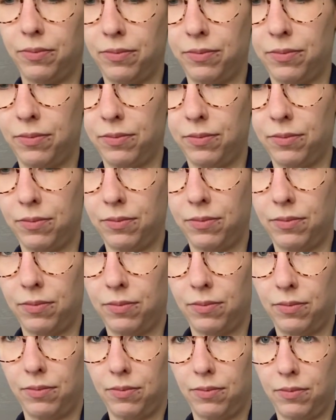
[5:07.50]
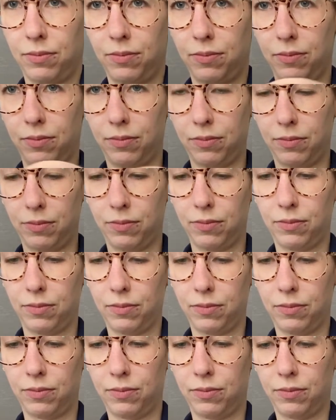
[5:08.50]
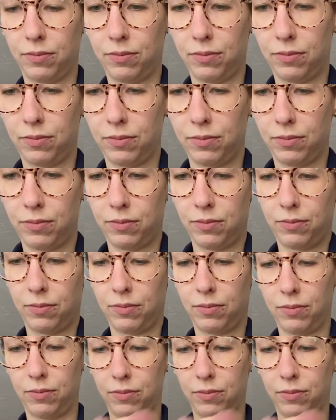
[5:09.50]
No one is speaking in this clip.